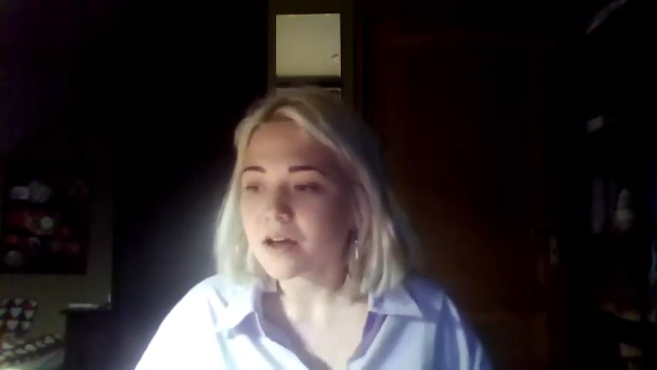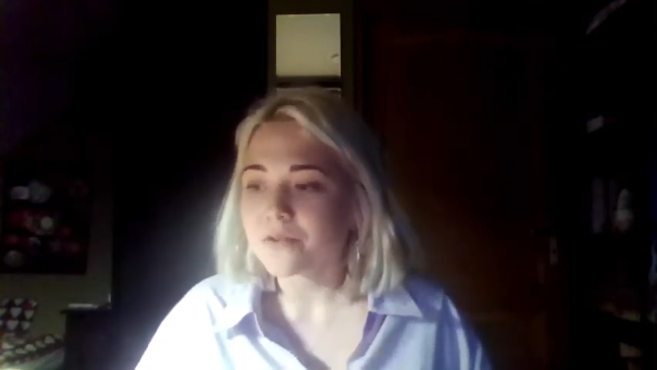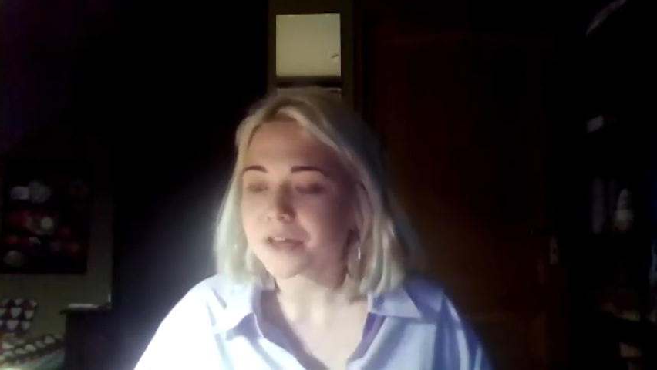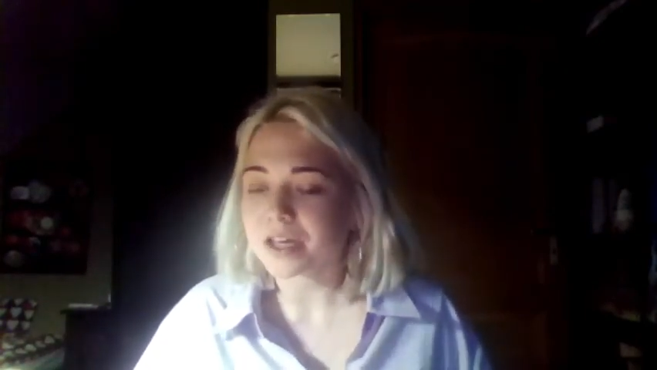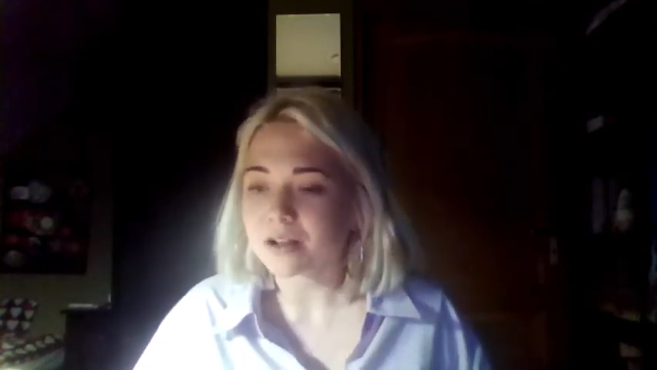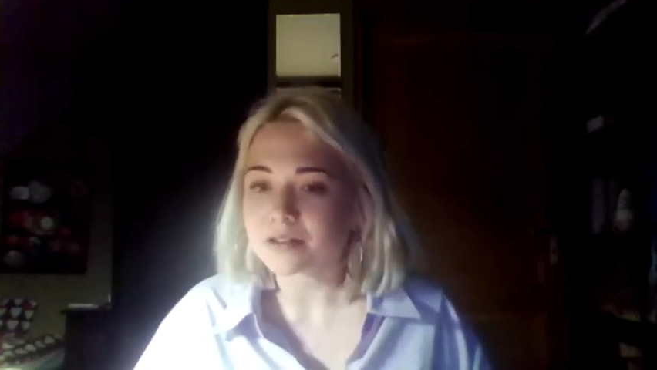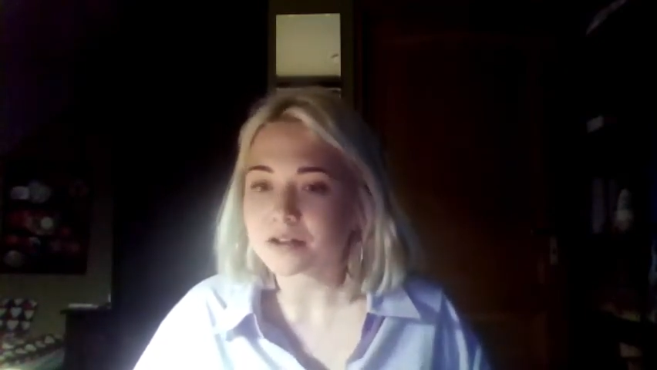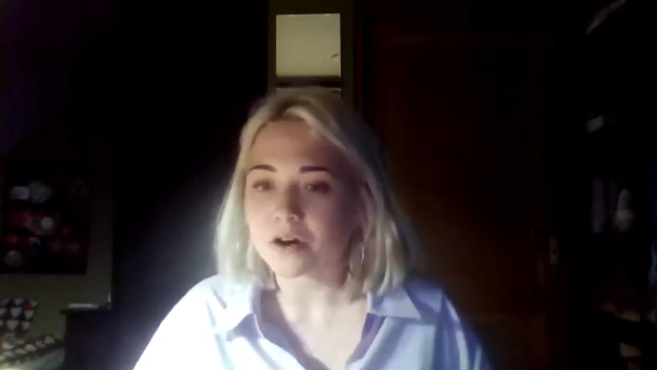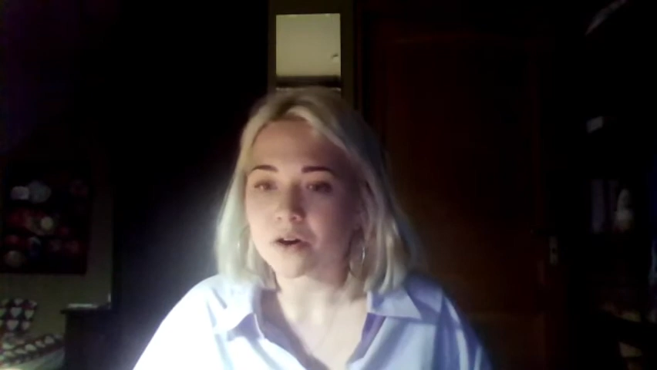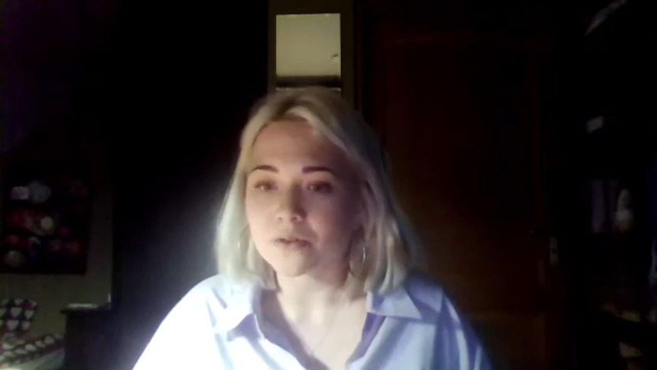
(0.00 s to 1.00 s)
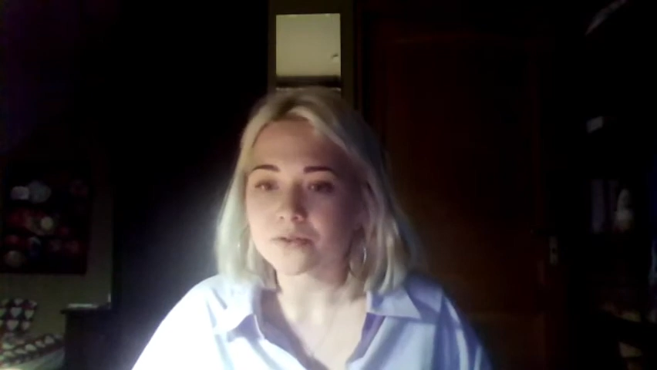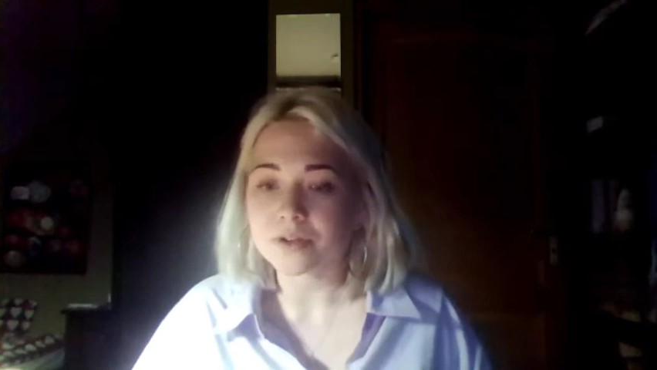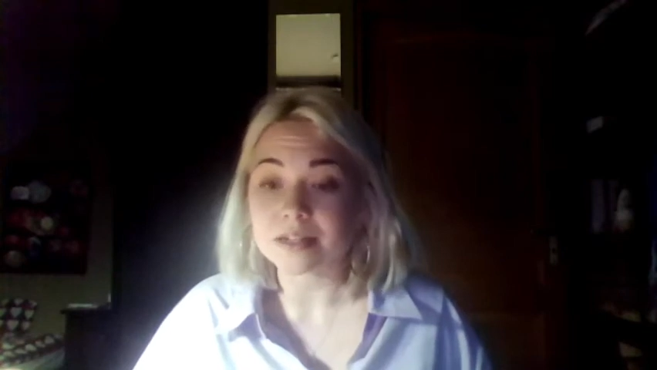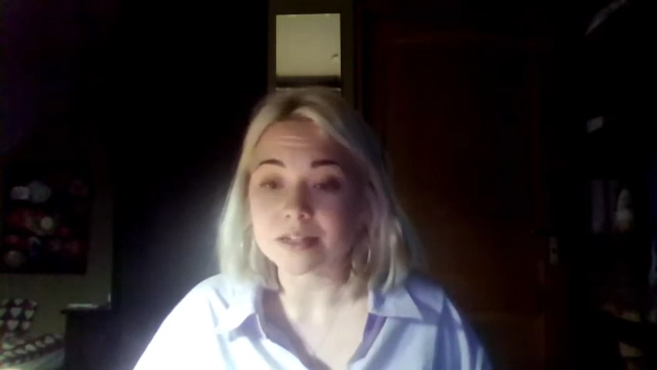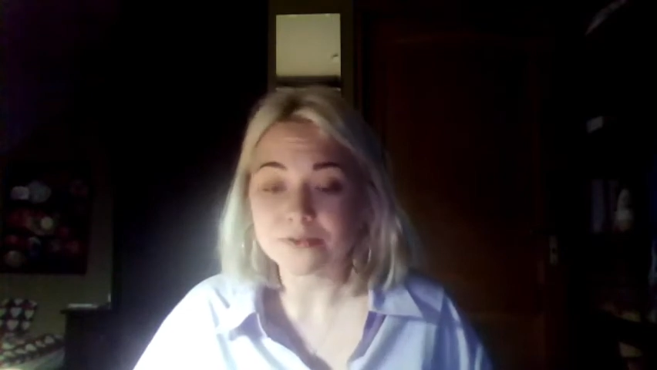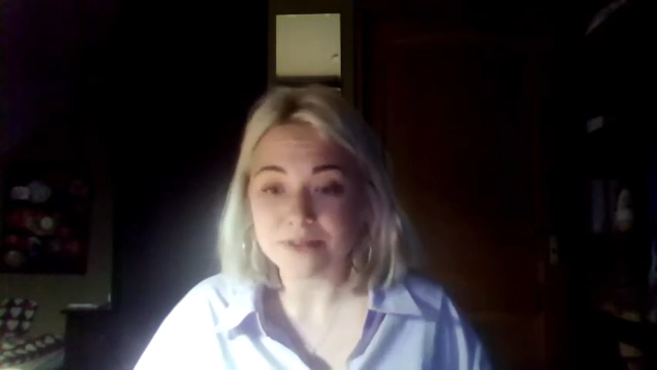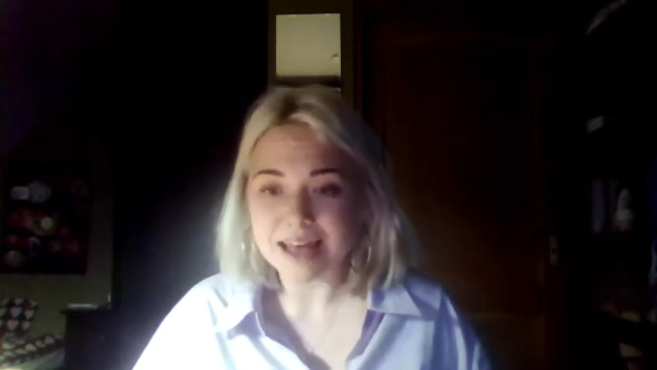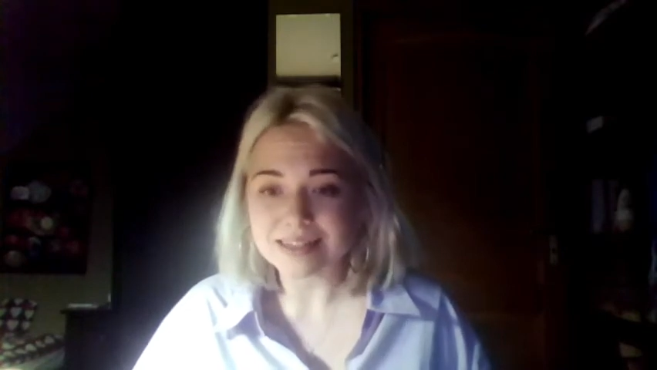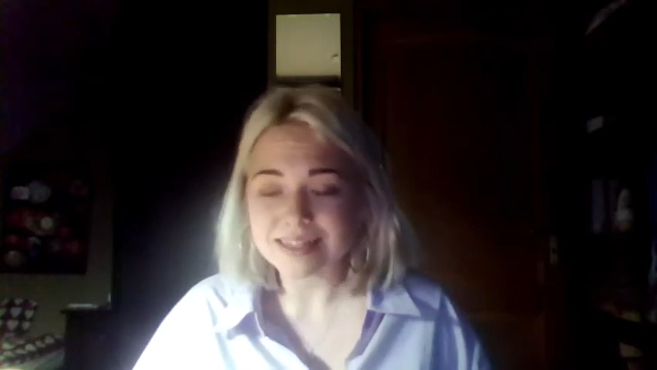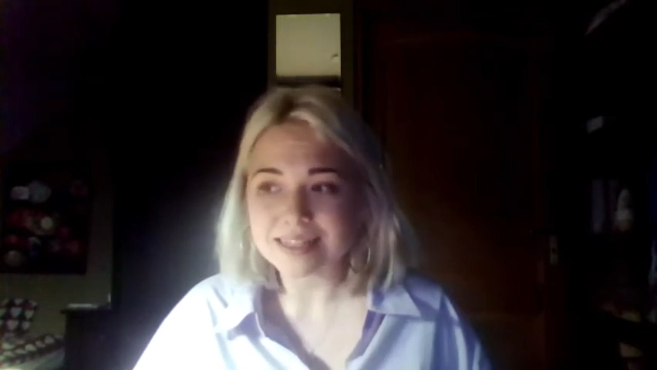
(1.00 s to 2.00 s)
field of
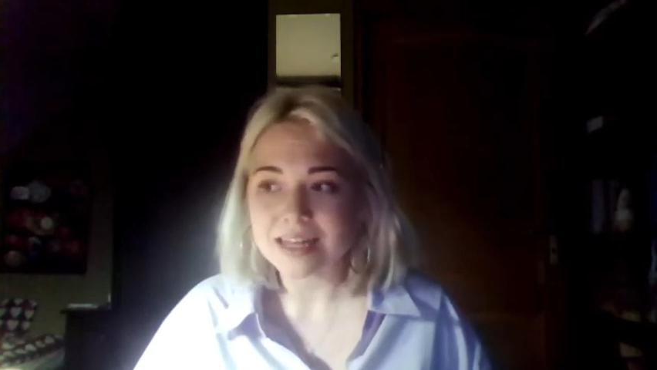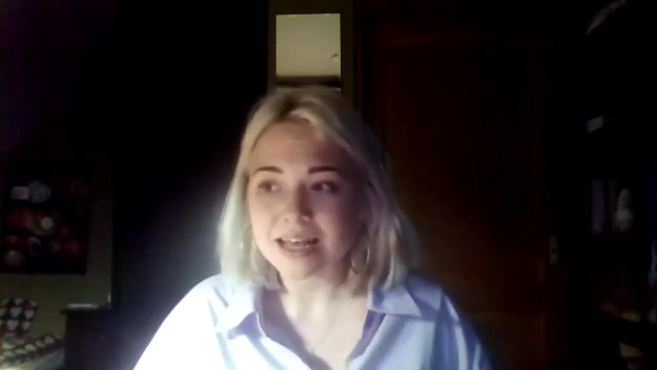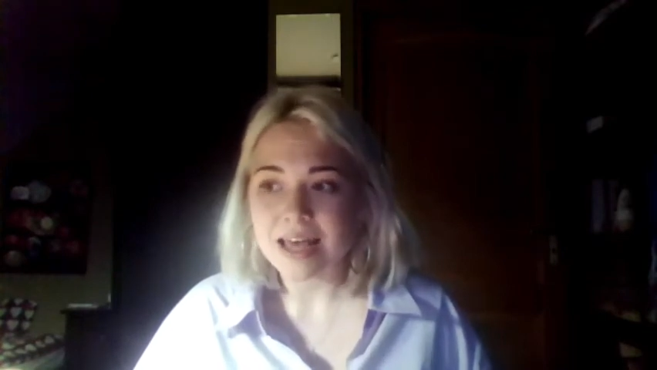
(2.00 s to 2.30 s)
defense.